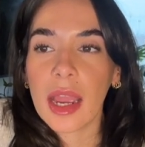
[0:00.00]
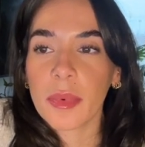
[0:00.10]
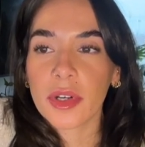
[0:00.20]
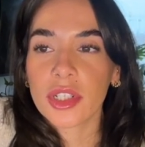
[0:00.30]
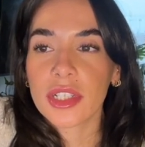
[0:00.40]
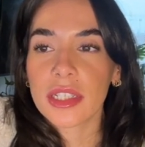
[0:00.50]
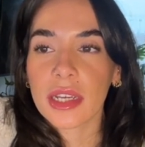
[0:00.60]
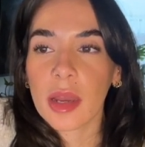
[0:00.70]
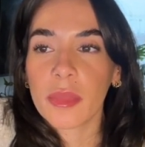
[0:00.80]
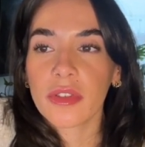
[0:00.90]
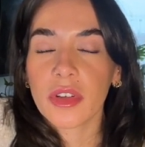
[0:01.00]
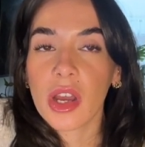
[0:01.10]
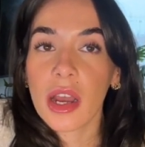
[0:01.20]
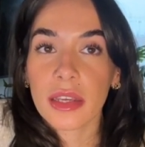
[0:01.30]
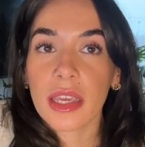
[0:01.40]
I purchased a couple of little
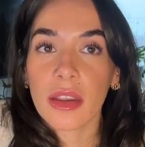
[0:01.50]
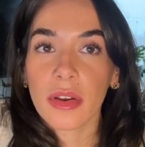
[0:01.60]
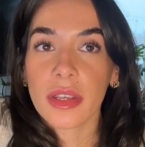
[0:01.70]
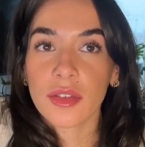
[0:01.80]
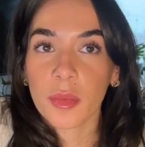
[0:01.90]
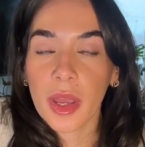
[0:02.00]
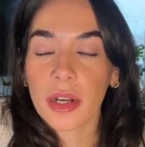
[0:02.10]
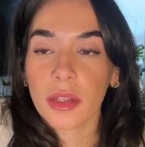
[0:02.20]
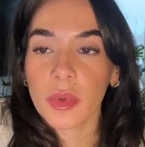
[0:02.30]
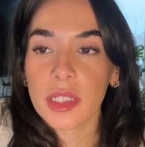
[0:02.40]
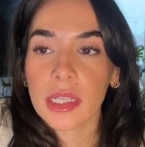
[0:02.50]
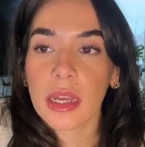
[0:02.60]
huggy earrings from Ana Luisa,